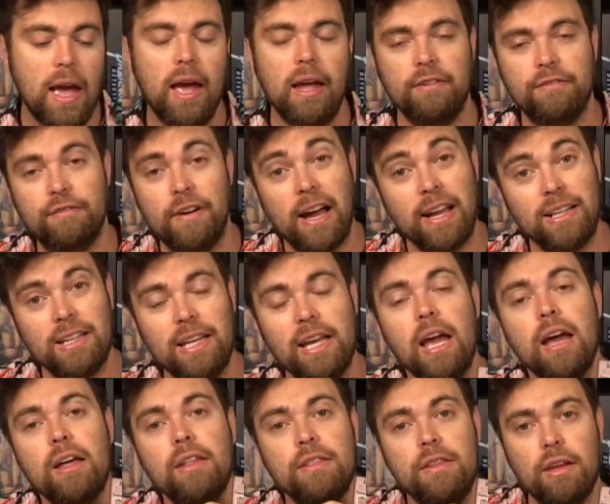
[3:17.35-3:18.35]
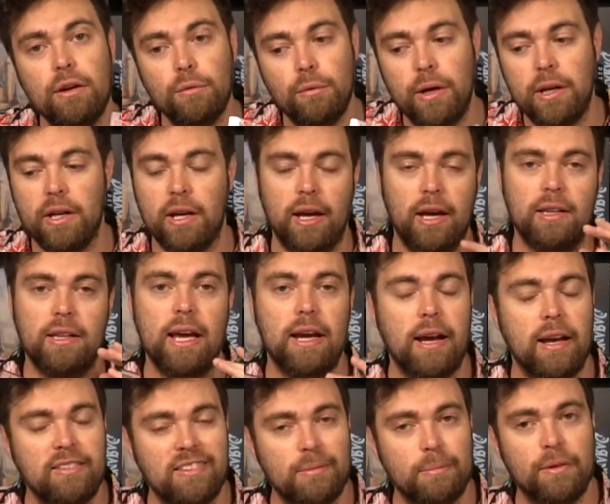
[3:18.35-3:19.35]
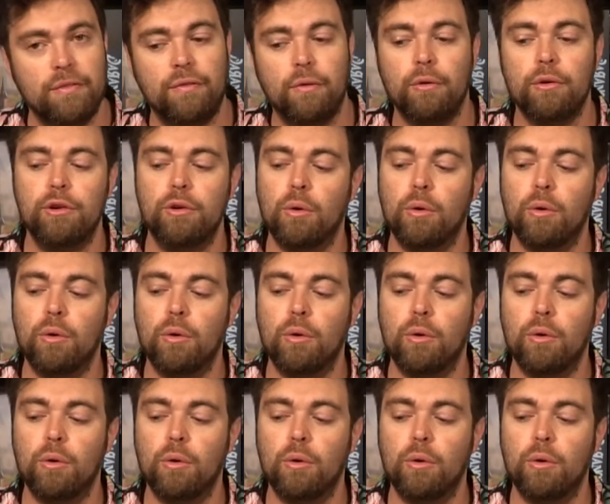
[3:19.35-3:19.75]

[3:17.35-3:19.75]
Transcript: And finally, the Arena. And like I said before,